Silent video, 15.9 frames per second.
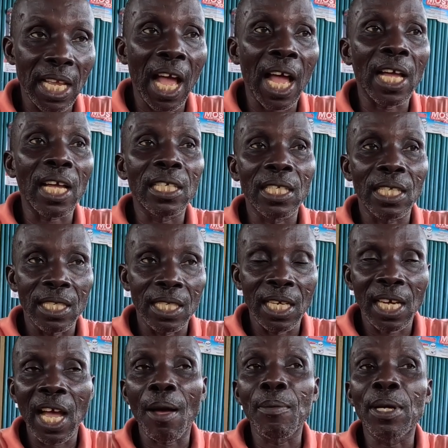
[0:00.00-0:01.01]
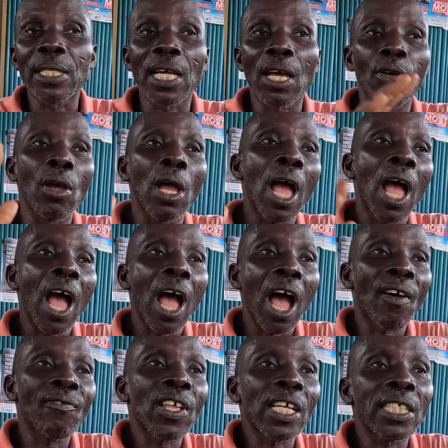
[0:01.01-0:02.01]
and they come, and then
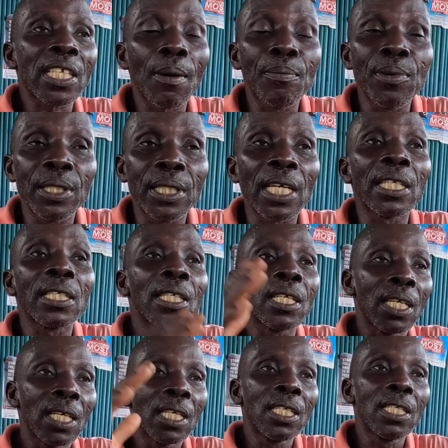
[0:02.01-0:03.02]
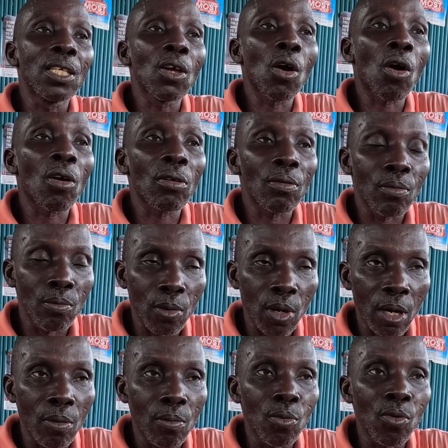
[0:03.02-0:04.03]
after celebration, they all
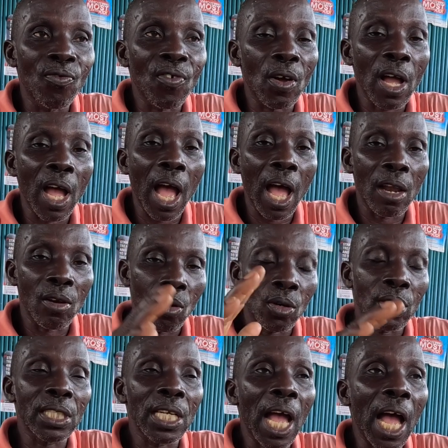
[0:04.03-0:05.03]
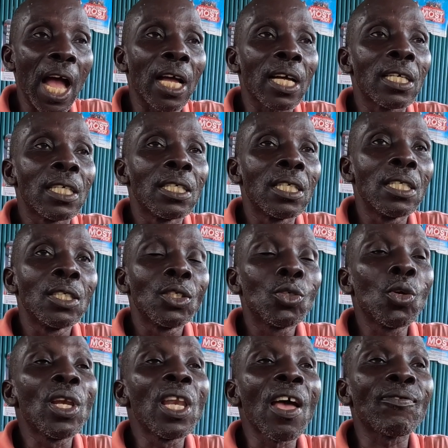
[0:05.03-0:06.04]
move along,
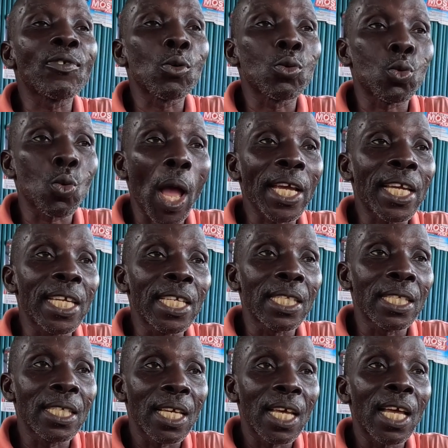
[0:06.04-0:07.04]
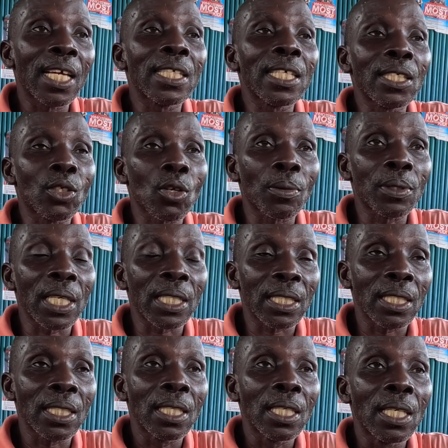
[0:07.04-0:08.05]
So left with one king and his
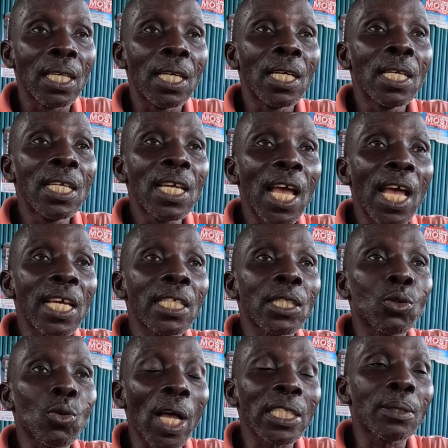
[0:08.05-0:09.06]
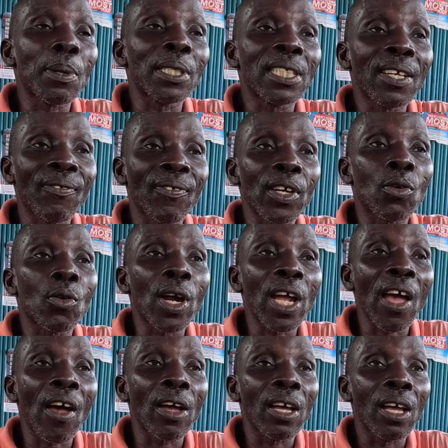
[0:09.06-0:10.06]
subjects. Here is one specific
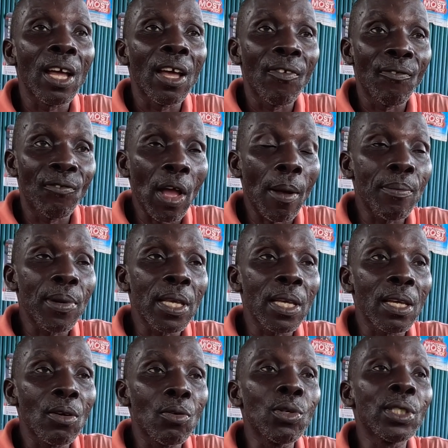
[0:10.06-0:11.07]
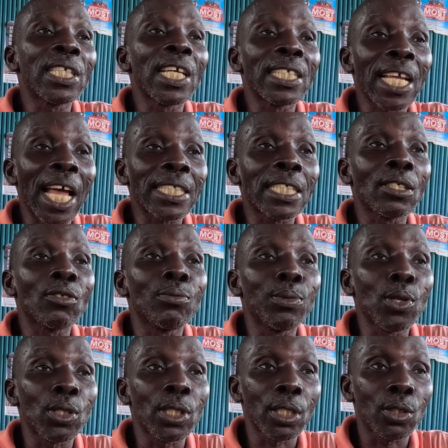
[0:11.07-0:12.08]
royal family who is entitled to
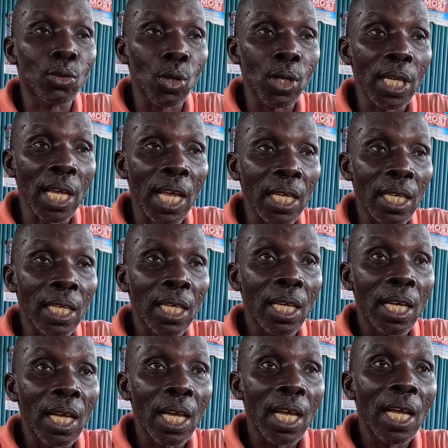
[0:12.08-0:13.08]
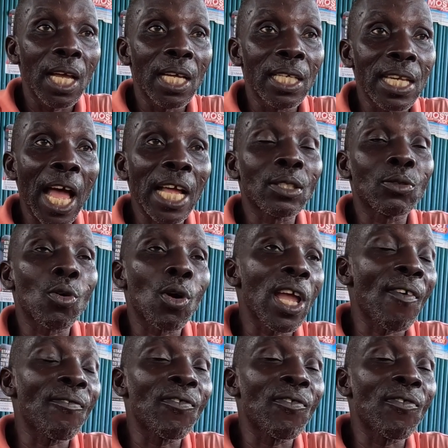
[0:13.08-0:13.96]
be on the throne here. And that royal